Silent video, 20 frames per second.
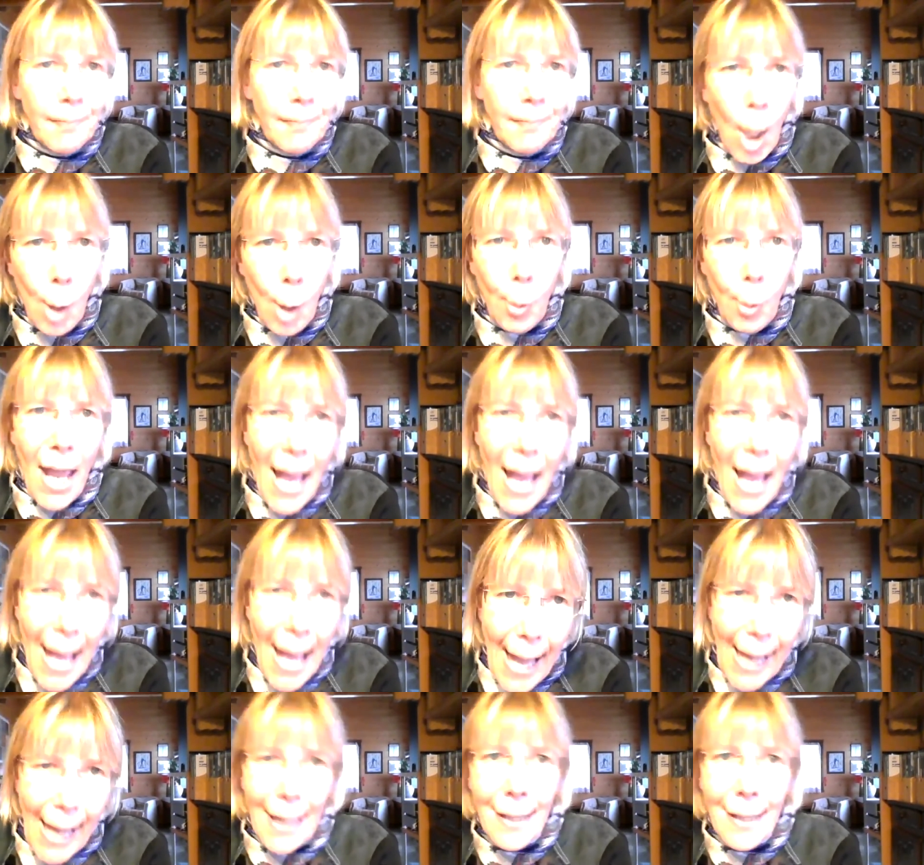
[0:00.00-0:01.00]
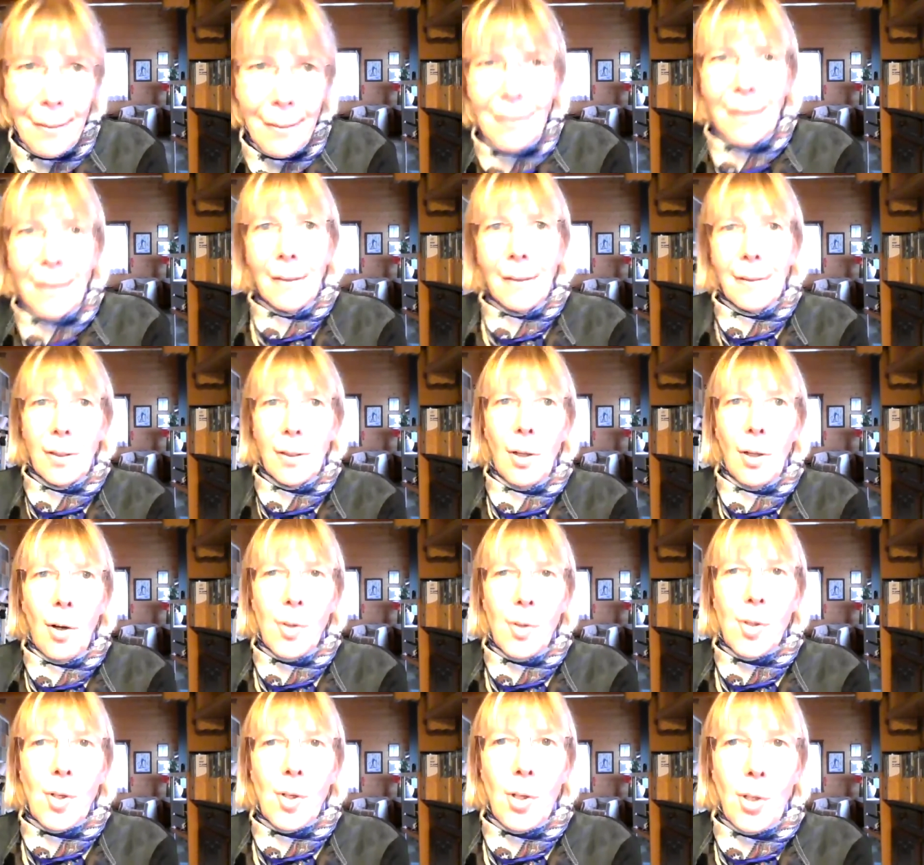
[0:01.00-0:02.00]
okay not as
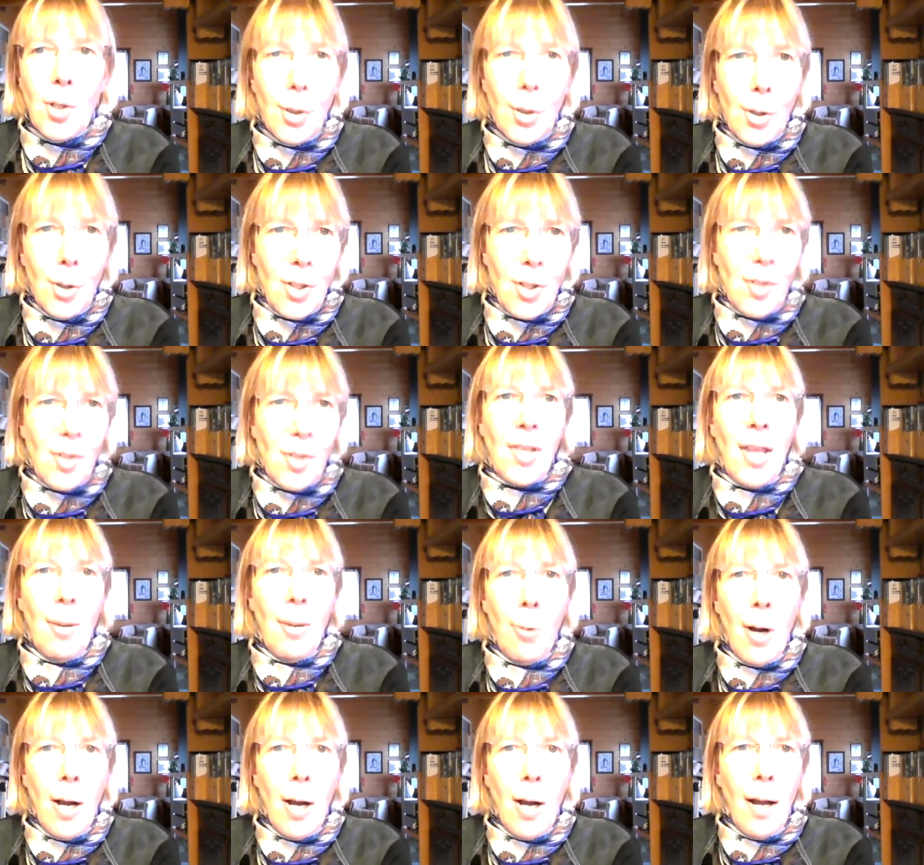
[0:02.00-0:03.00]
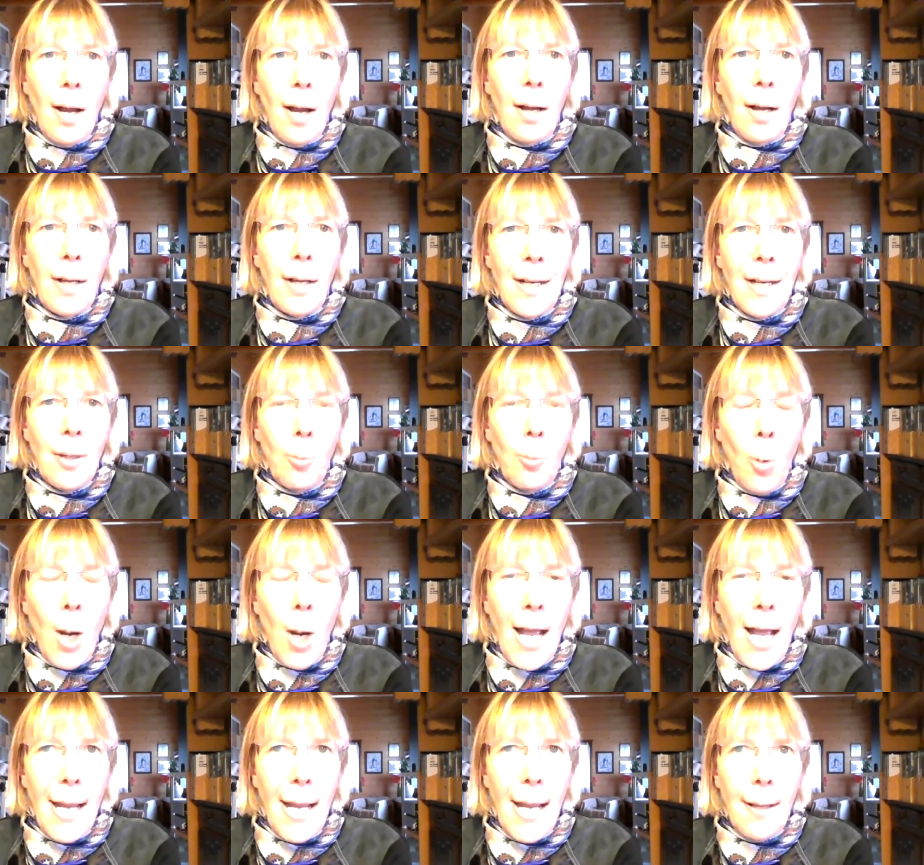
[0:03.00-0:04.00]
good as they were in a
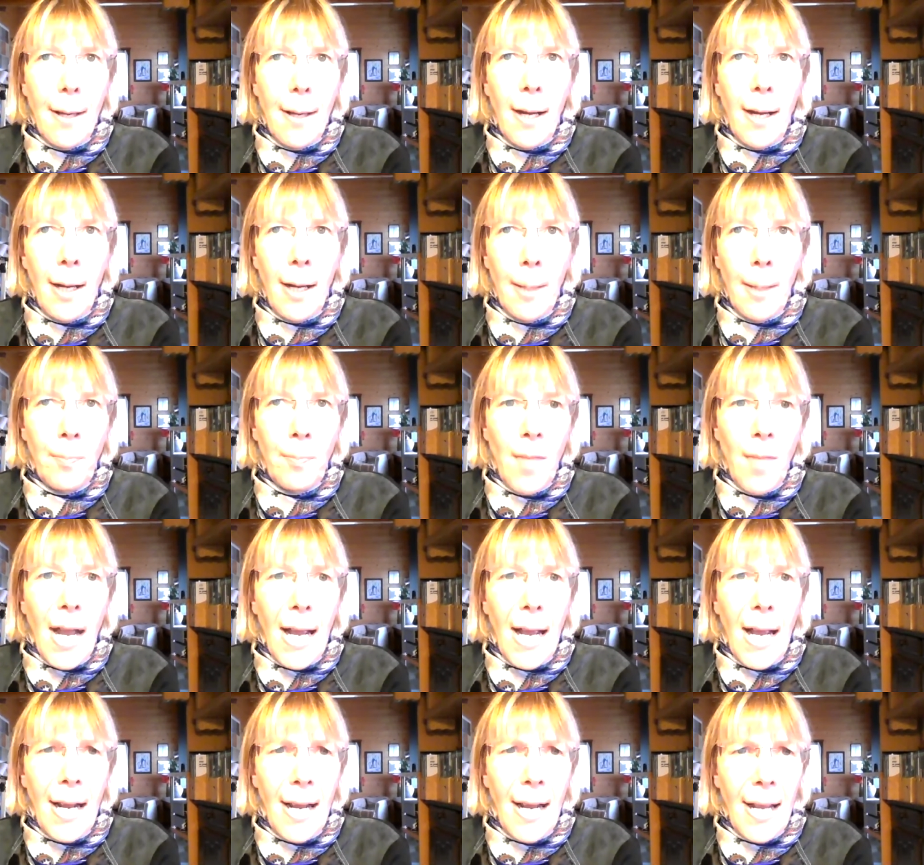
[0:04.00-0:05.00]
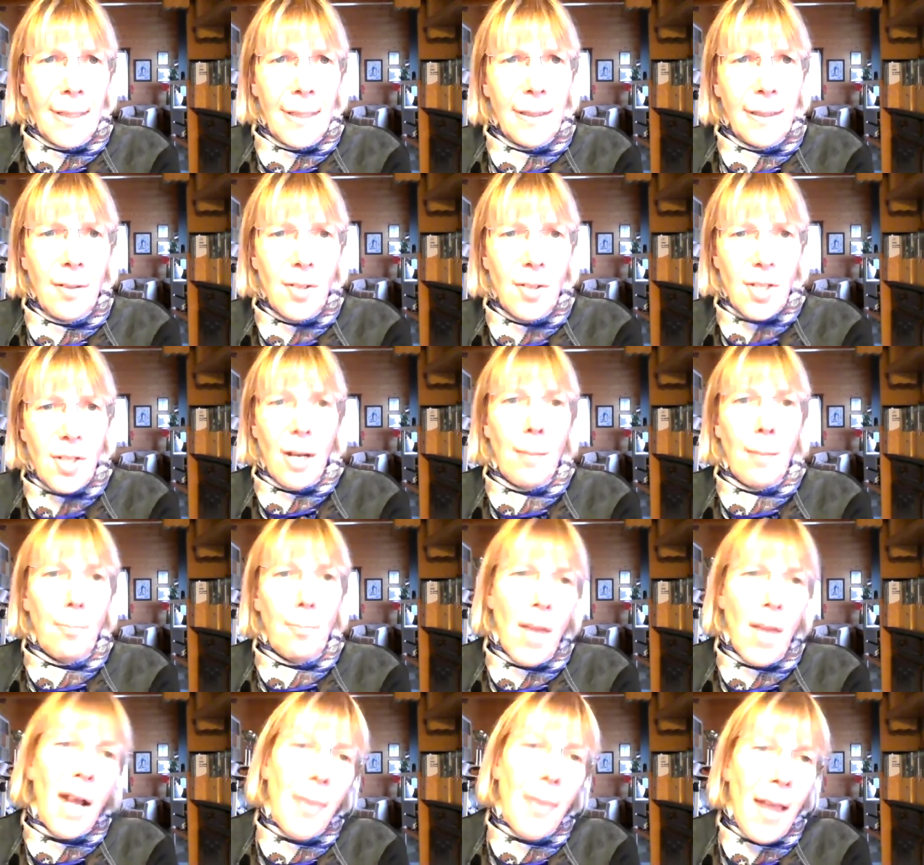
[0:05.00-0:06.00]
way, um, and um,
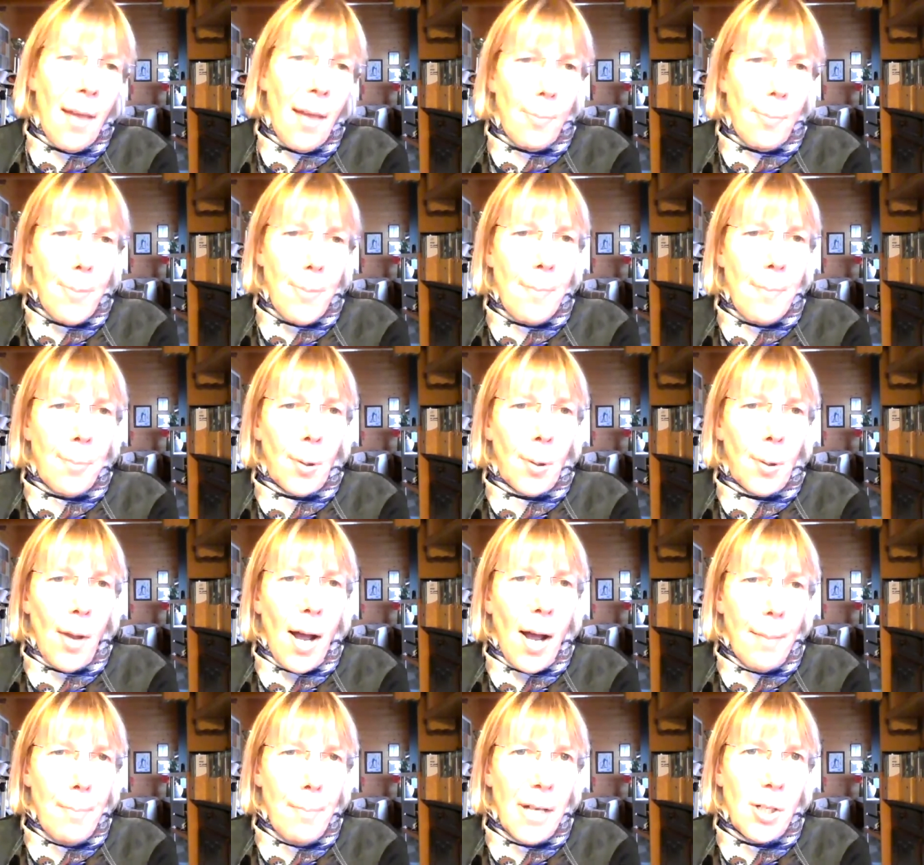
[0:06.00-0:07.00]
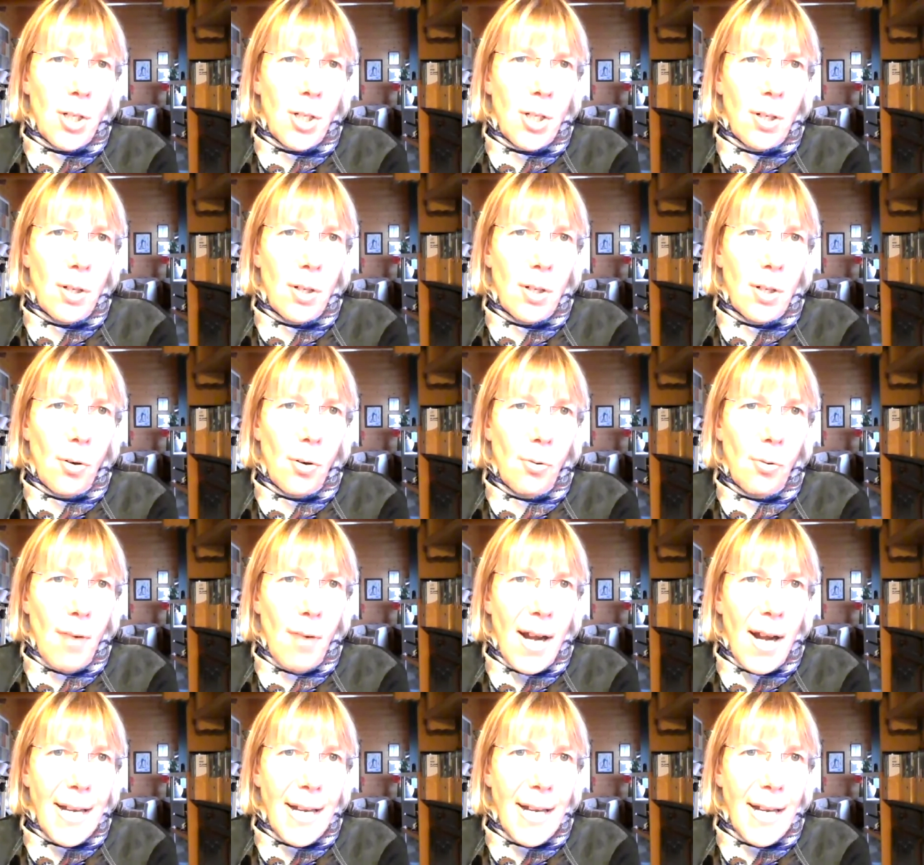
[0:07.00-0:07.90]
and the other people that I mentioned already.